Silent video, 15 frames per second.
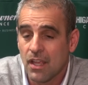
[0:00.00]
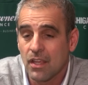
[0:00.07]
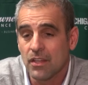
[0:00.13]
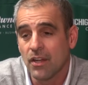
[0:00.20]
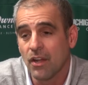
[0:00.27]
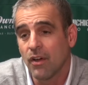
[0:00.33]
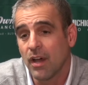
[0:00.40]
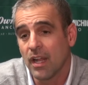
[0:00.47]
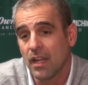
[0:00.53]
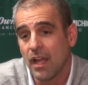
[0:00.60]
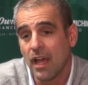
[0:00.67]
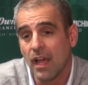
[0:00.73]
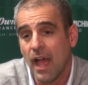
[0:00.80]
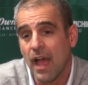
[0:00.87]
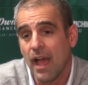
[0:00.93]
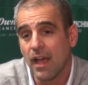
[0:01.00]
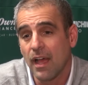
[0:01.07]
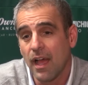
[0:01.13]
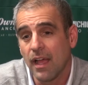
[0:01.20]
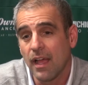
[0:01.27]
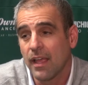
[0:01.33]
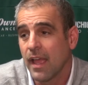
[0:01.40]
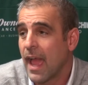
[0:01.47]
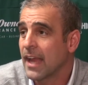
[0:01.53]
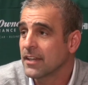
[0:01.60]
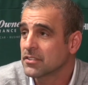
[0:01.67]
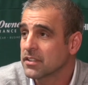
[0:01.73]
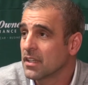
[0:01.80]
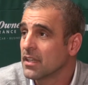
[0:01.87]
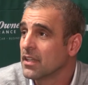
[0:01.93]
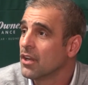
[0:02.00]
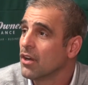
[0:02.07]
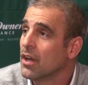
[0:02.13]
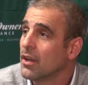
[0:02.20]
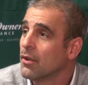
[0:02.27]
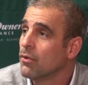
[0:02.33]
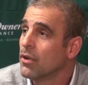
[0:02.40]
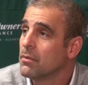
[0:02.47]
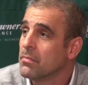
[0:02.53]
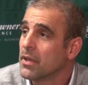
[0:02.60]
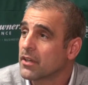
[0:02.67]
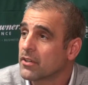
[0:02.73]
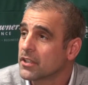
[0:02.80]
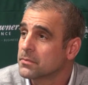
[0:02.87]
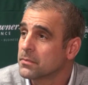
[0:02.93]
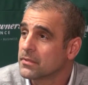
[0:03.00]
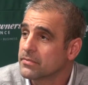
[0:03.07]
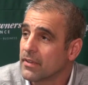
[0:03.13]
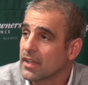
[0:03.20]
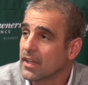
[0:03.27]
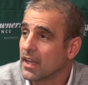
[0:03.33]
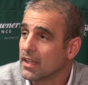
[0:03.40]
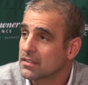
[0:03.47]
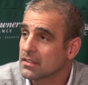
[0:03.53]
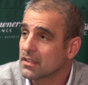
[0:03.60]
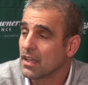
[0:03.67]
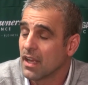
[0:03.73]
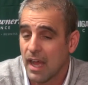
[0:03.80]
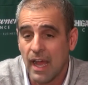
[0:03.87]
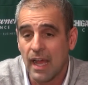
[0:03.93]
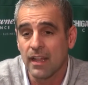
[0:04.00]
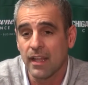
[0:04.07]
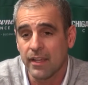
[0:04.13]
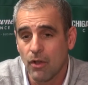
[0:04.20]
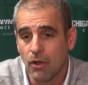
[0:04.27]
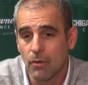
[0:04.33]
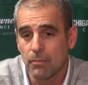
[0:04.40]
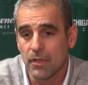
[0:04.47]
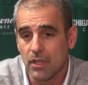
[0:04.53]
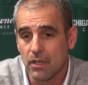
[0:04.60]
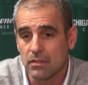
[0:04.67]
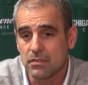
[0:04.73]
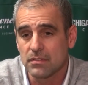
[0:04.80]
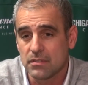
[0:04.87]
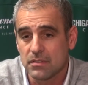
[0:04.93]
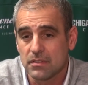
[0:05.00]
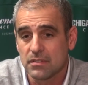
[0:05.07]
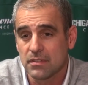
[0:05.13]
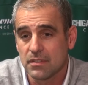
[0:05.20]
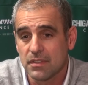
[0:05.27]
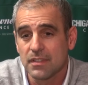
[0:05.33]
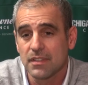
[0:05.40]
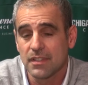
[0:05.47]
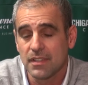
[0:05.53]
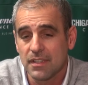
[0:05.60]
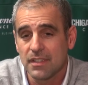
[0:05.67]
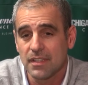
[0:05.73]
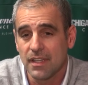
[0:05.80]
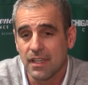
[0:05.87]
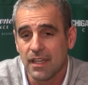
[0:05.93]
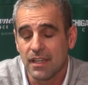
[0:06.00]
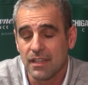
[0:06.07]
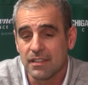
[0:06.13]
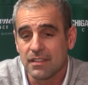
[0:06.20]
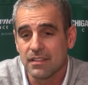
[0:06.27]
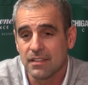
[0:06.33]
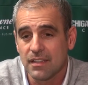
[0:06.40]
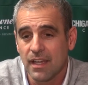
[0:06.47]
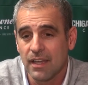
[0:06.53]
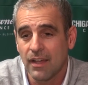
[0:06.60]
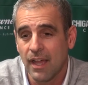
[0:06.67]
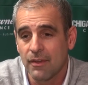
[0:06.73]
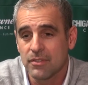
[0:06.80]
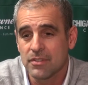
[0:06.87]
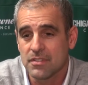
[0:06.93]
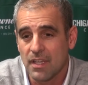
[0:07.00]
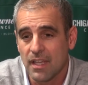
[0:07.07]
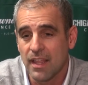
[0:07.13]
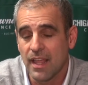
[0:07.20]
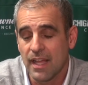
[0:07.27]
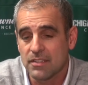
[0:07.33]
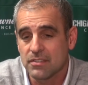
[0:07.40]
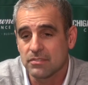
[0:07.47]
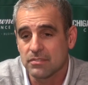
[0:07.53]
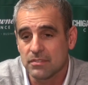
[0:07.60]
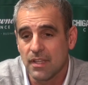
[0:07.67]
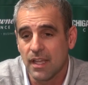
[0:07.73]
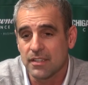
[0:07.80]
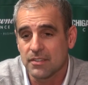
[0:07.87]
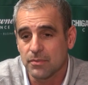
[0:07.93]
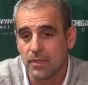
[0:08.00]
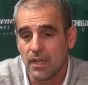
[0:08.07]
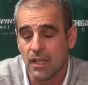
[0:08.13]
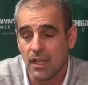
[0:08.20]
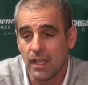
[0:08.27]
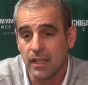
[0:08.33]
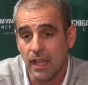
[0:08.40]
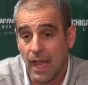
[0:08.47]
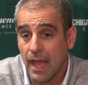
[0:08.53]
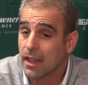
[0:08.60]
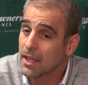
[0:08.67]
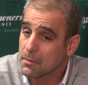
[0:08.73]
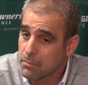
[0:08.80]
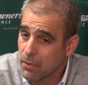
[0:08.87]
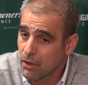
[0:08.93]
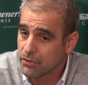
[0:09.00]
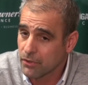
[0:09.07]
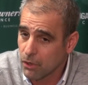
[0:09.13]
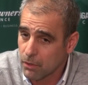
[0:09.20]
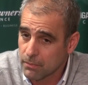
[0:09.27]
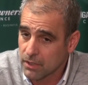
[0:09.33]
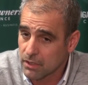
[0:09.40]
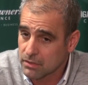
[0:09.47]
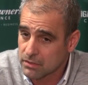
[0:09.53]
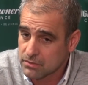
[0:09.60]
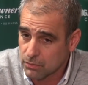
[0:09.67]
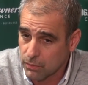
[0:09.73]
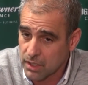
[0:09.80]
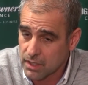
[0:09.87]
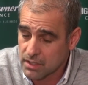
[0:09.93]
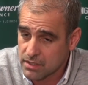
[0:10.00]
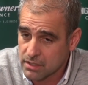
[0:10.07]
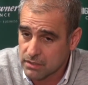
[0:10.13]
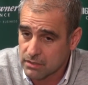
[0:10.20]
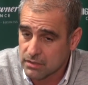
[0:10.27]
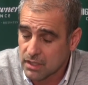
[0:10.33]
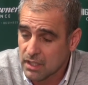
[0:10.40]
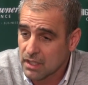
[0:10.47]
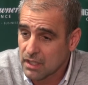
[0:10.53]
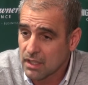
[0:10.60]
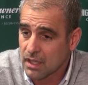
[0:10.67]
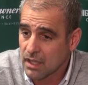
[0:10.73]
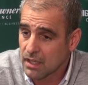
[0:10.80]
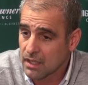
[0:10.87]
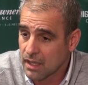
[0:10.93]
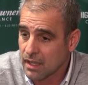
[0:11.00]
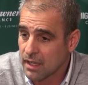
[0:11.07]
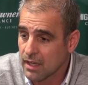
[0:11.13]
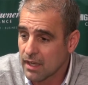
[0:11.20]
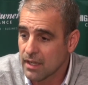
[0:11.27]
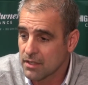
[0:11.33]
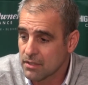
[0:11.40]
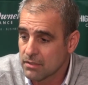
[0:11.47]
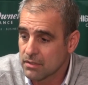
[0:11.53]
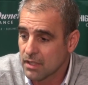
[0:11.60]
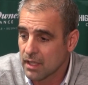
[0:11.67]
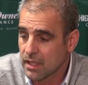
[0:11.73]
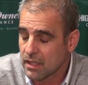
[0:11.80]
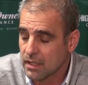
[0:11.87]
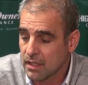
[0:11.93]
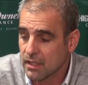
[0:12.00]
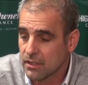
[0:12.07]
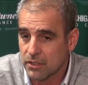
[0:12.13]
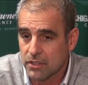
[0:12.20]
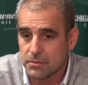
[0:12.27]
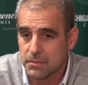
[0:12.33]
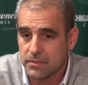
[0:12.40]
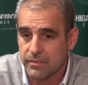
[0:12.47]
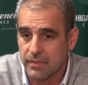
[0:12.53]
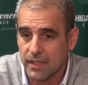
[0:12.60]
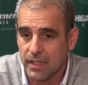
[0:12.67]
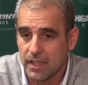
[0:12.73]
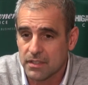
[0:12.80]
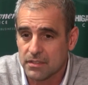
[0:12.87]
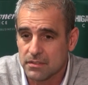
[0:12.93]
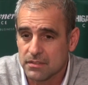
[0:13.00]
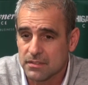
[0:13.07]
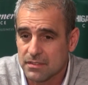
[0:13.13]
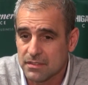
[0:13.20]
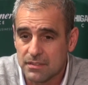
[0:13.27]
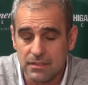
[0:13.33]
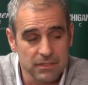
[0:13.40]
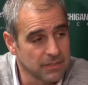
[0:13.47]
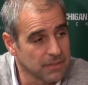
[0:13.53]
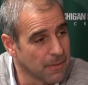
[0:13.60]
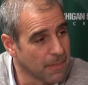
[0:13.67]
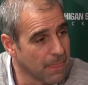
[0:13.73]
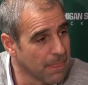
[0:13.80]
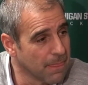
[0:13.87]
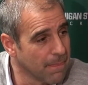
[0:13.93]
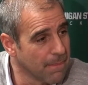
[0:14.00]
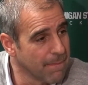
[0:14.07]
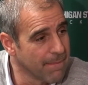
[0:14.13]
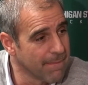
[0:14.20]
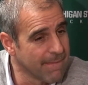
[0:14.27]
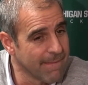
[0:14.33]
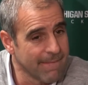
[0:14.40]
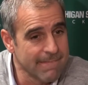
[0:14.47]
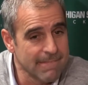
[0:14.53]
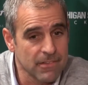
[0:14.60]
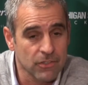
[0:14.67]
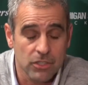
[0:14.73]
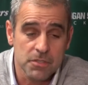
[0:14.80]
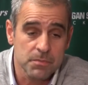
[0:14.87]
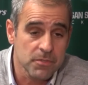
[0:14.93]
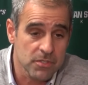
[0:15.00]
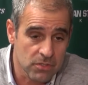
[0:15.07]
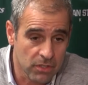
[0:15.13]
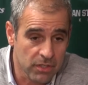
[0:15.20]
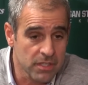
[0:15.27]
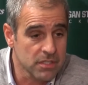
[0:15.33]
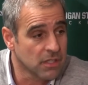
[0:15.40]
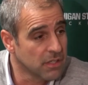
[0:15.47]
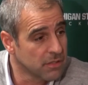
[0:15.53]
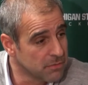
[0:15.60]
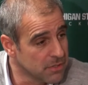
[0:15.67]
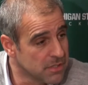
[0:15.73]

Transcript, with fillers: You know what? I, actually, you know what? It wouldn't be Christmas Vacation. I like Home Alone. There you go. Yeah, I, I would say that's that's one. I like I like both Home Alones, one and two, and I, and I do like uh, Christmas Vacation. Christmas Story. Christmas Story is a good one